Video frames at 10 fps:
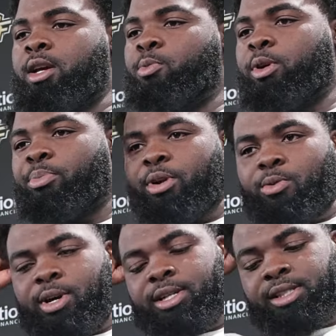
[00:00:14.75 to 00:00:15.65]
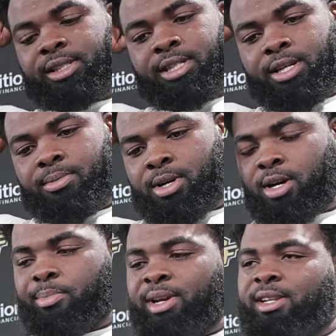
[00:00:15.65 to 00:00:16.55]
It went pretty well. Just keep
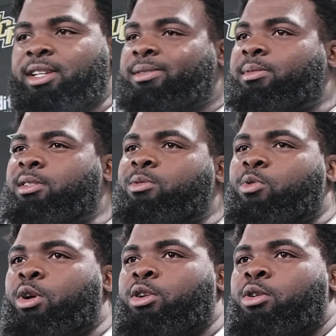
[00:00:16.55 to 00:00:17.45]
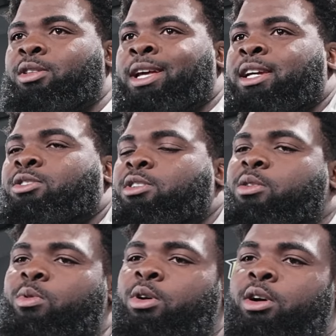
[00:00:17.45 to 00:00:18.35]
being disciplined, working on the things you
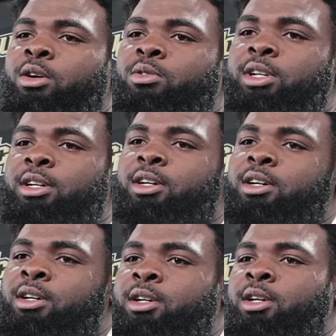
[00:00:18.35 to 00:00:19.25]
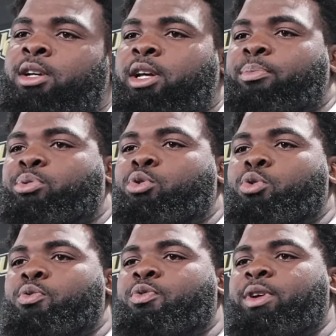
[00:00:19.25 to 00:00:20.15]
need to work on, and
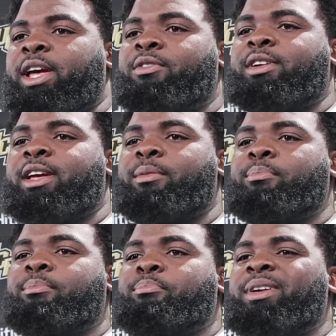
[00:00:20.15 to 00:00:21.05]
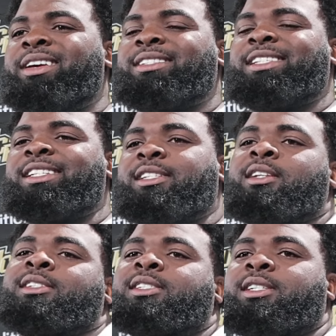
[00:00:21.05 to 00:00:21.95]
improve every day, be
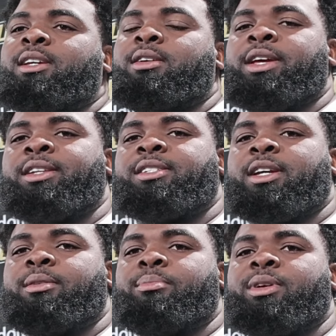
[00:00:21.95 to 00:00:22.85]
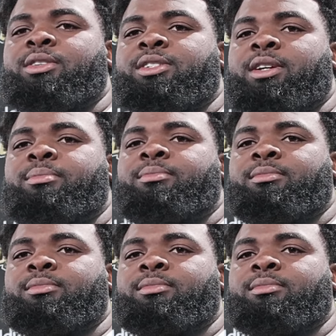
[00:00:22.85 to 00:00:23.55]
consistent, and just keep getting in shape, better shape.